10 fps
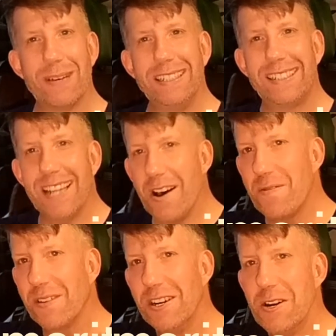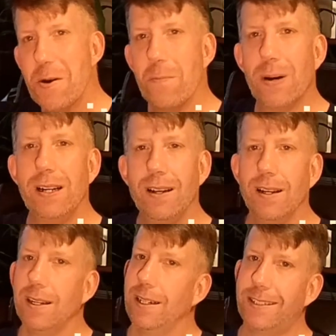myself. But
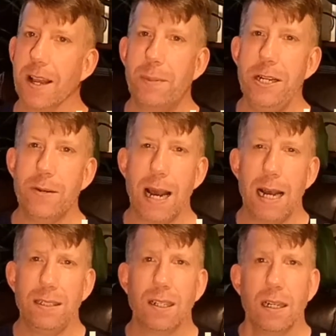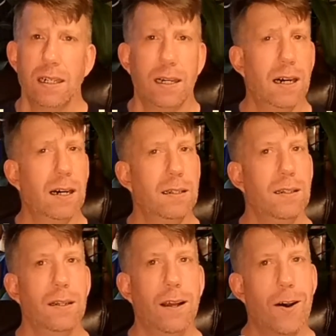it's up to you guys.
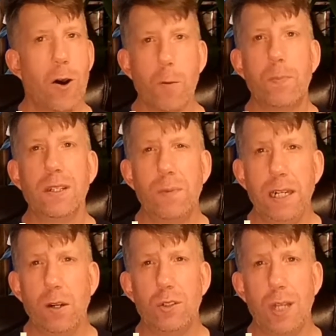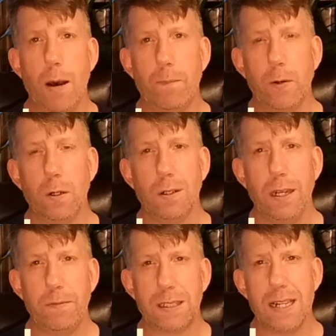Hope this video is helpful.
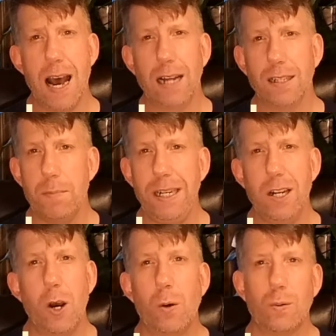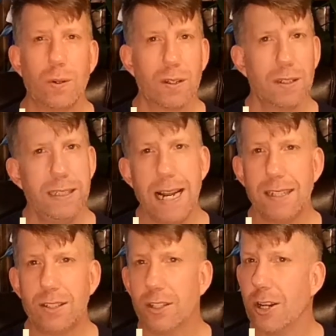If it's not, let me know.
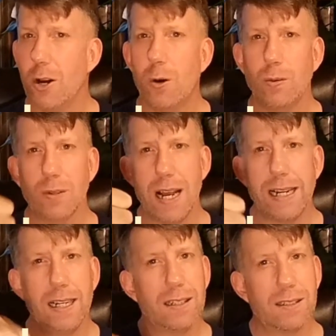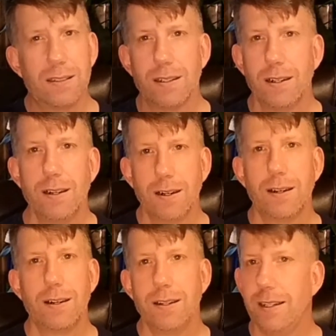Yes or no, like it.
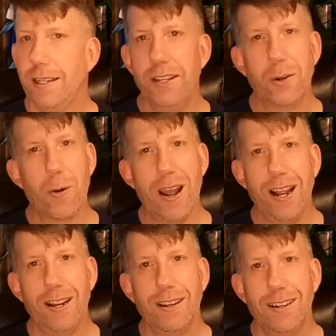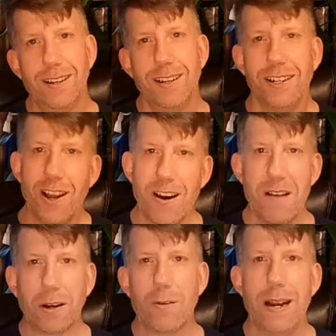Either way. Y'all
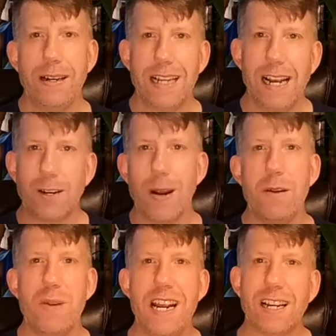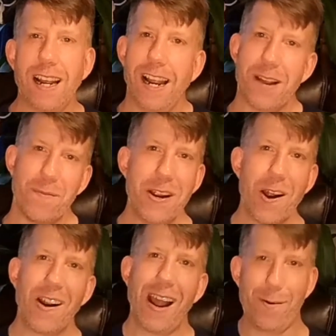have a great day, great week, and we
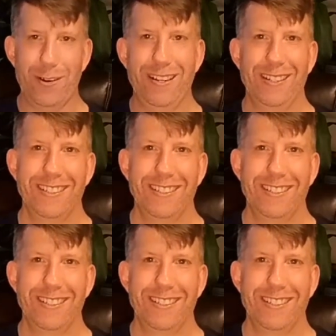are out.